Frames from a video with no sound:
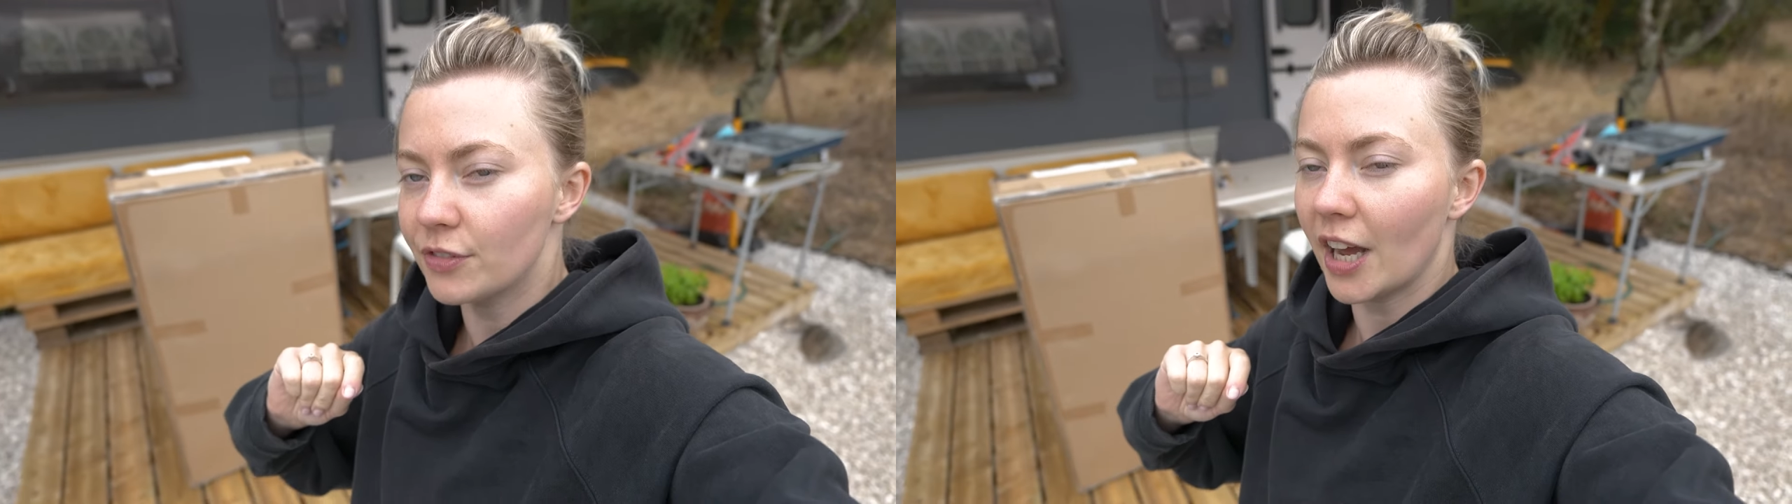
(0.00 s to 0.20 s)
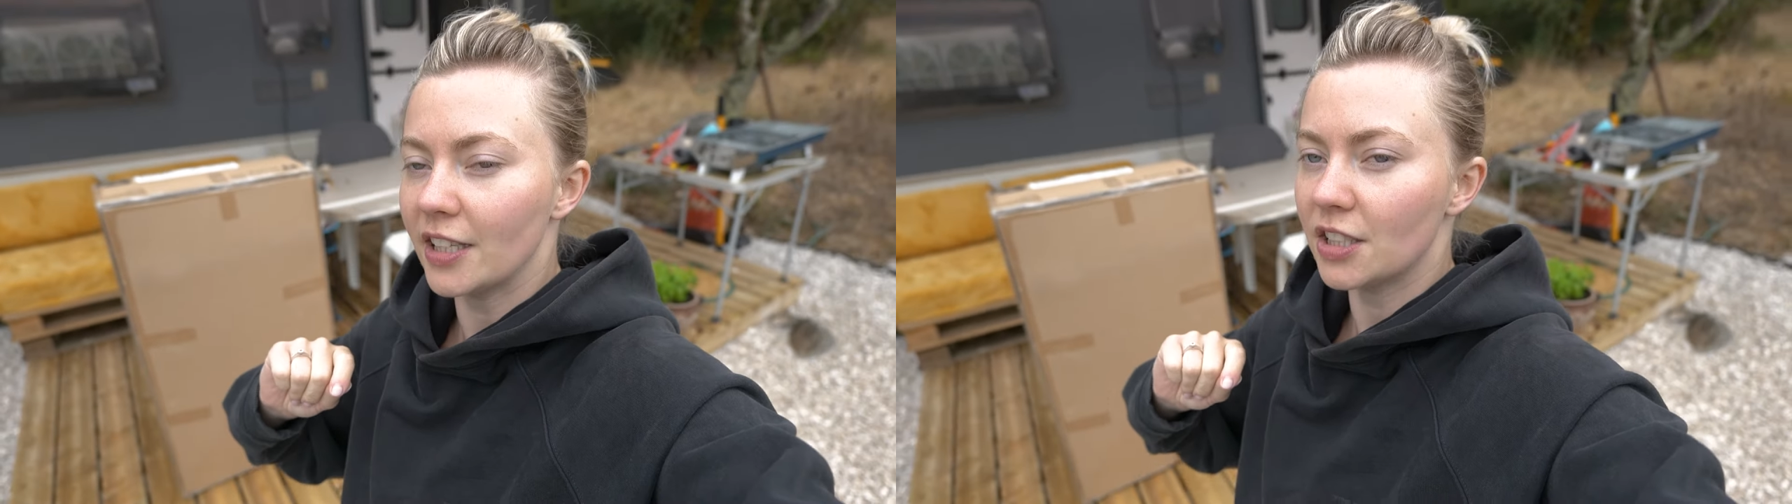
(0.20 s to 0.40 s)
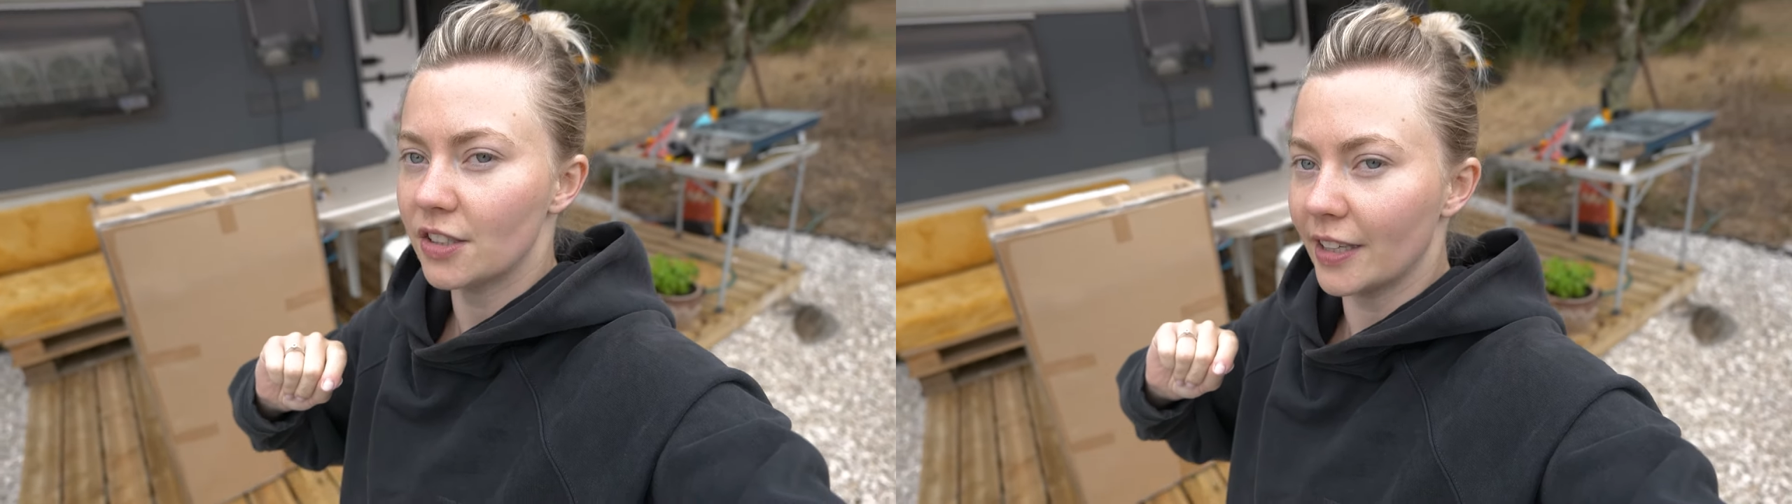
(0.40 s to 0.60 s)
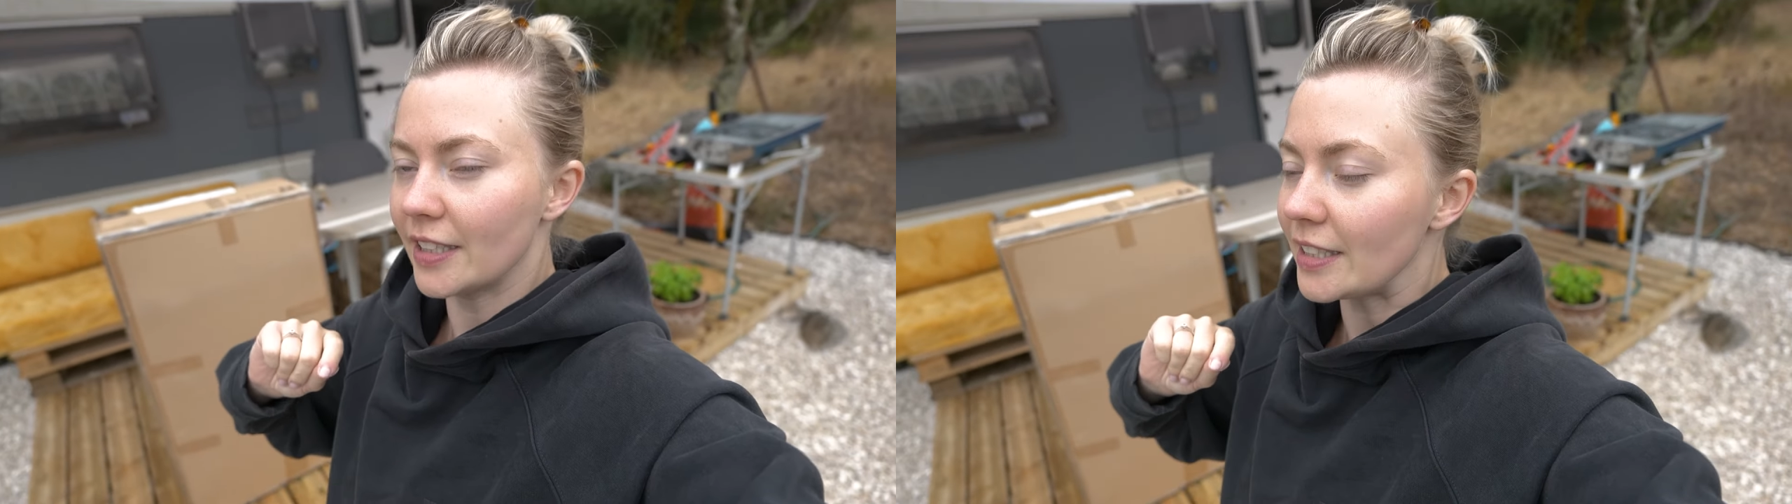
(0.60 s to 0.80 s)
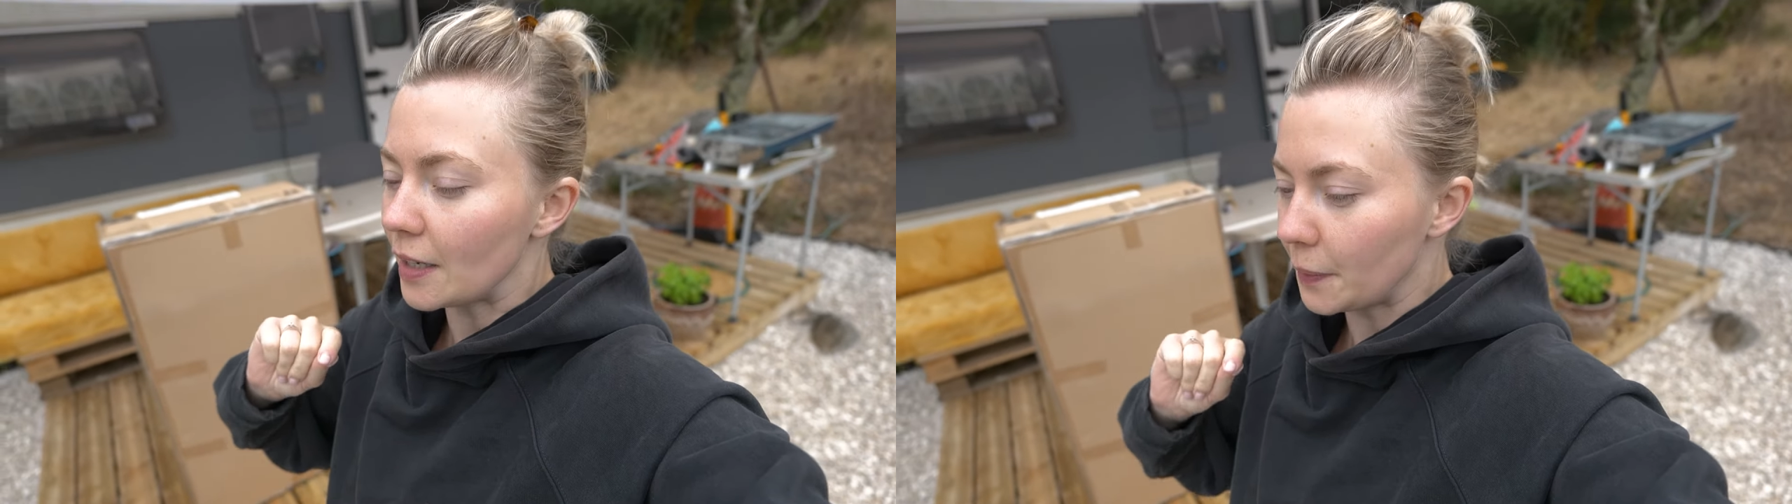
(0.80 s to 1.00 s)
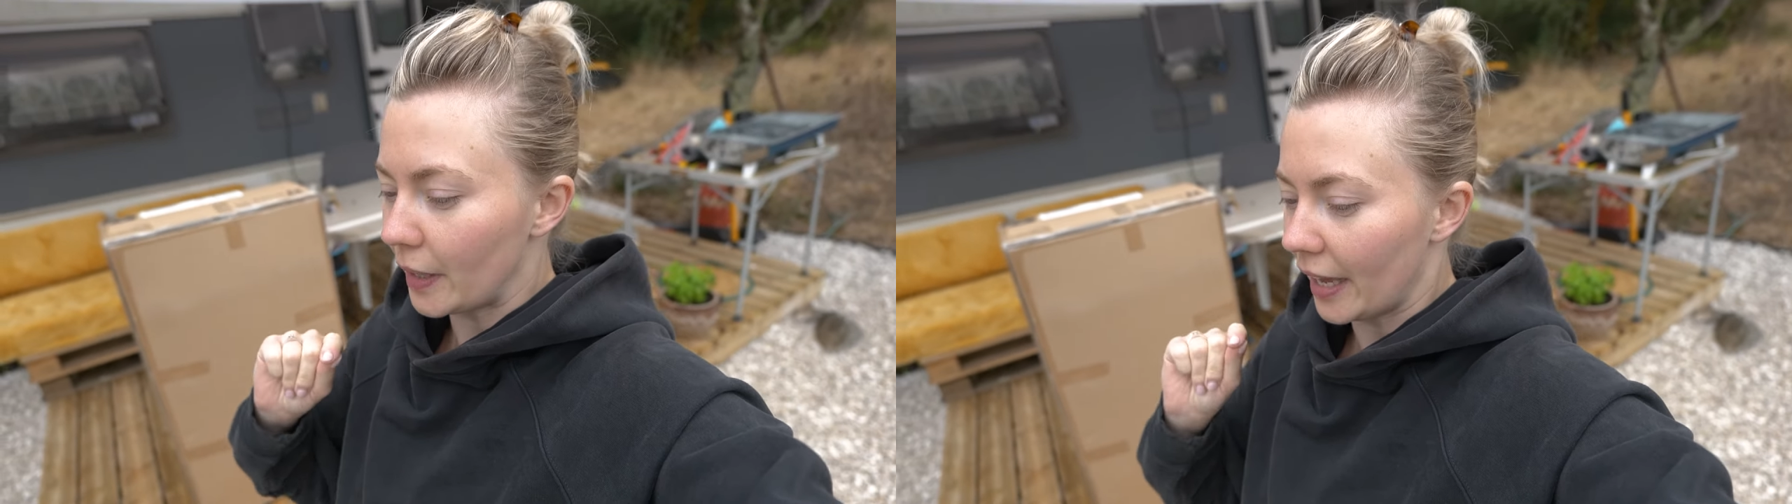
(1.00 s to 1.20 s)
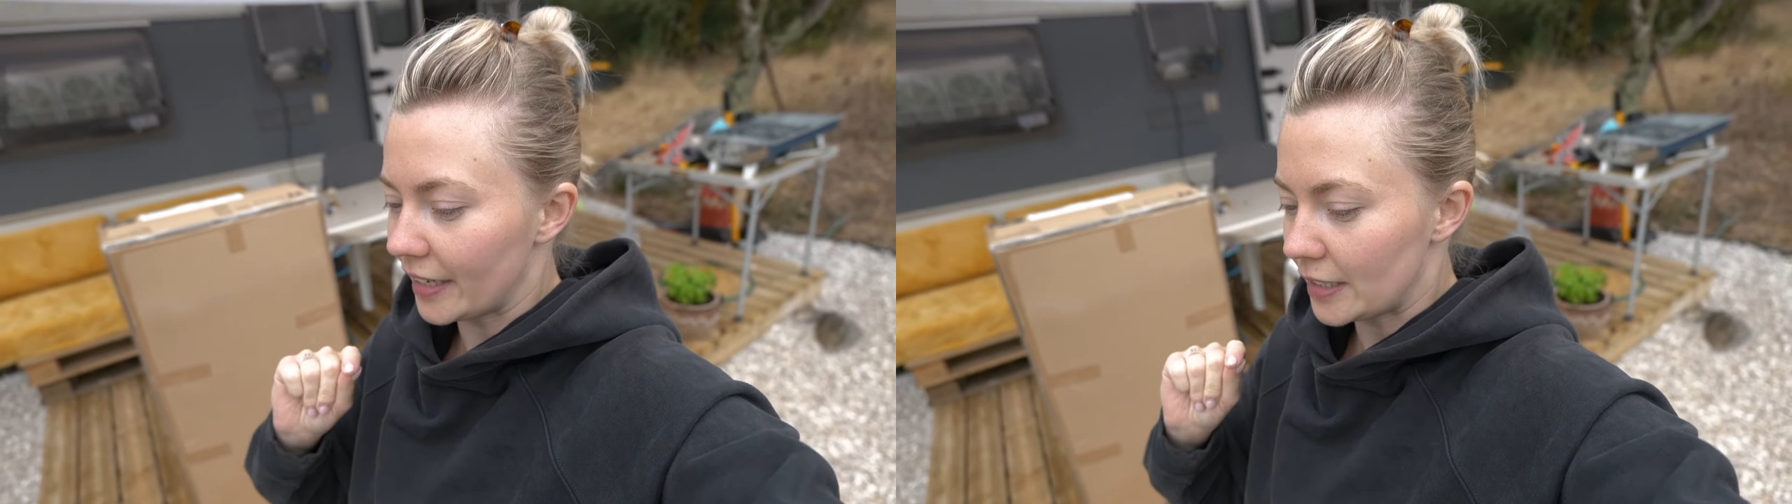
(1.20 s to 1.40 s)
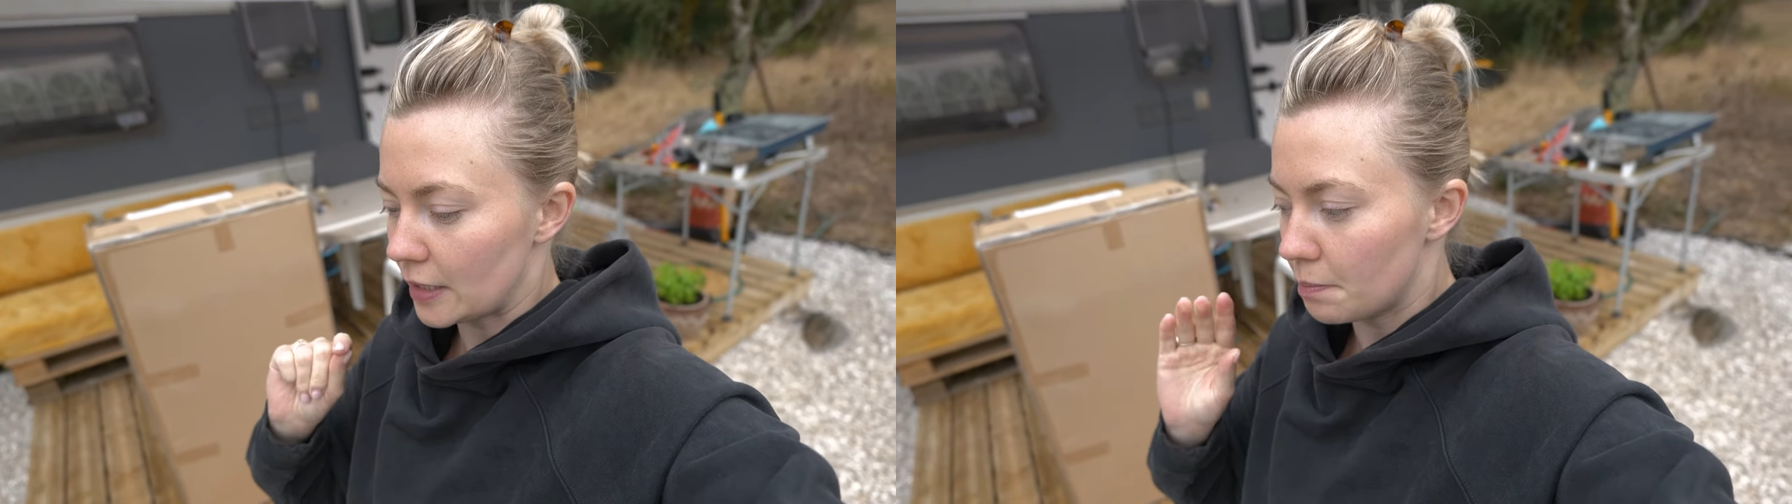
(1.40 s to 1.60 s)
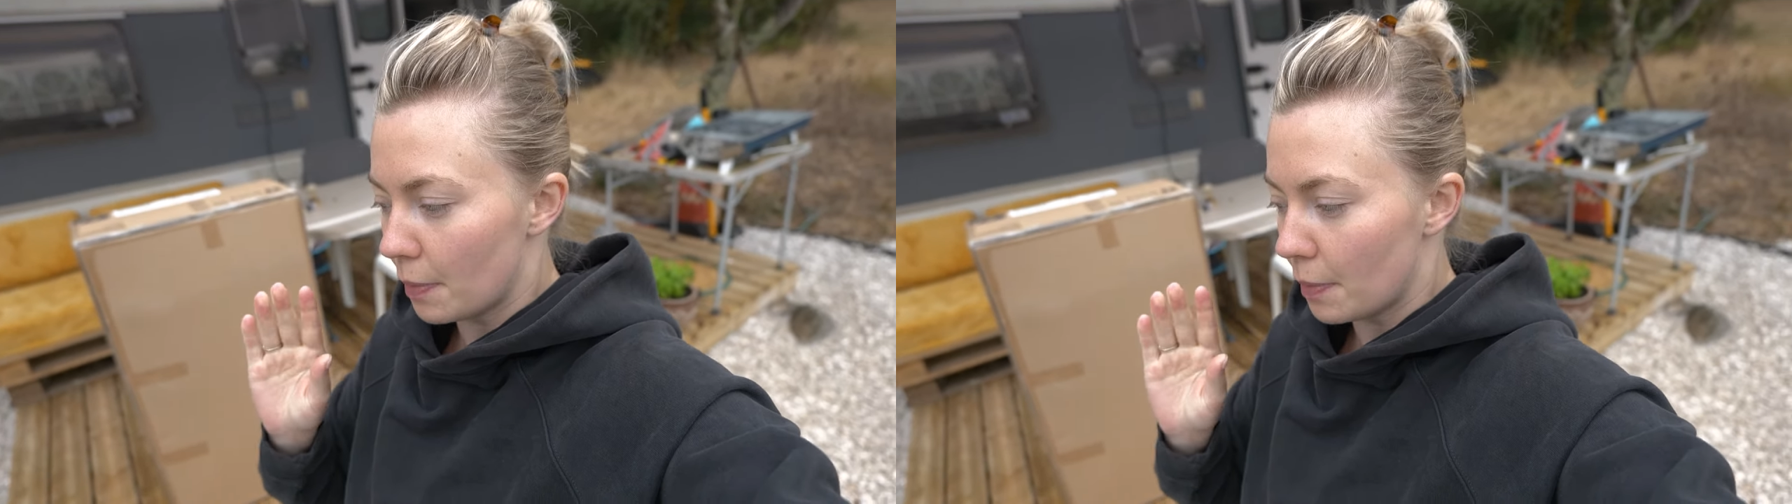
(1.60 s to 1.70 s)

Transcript: nice things that we liked,